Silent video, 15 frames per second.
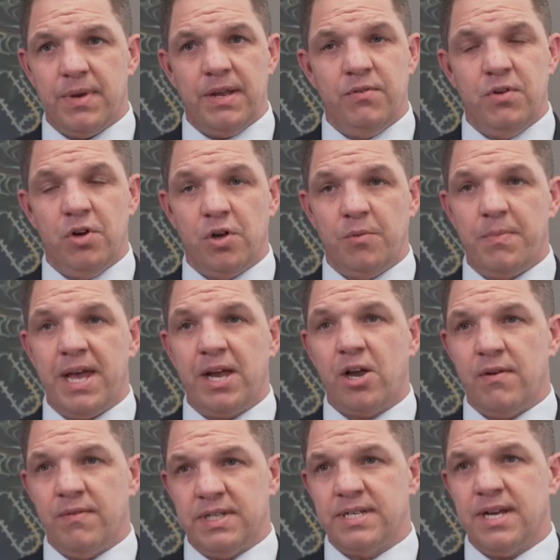If you look back
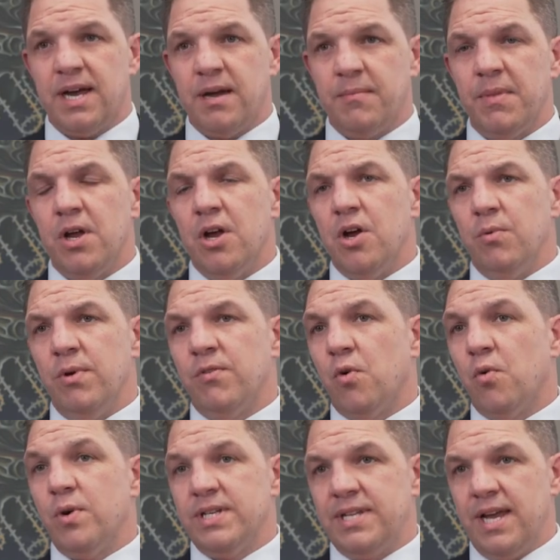over time, we've
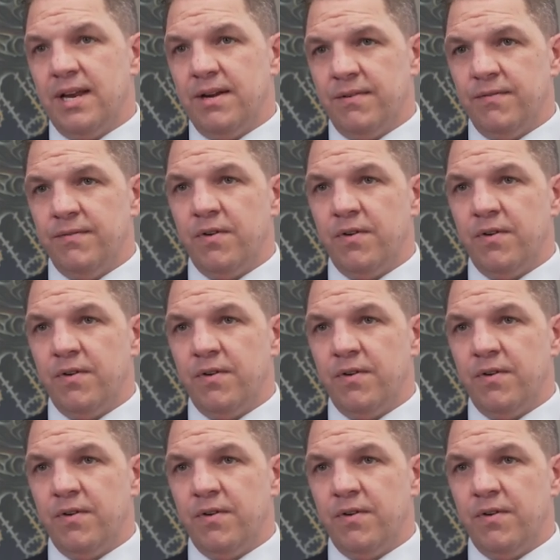always had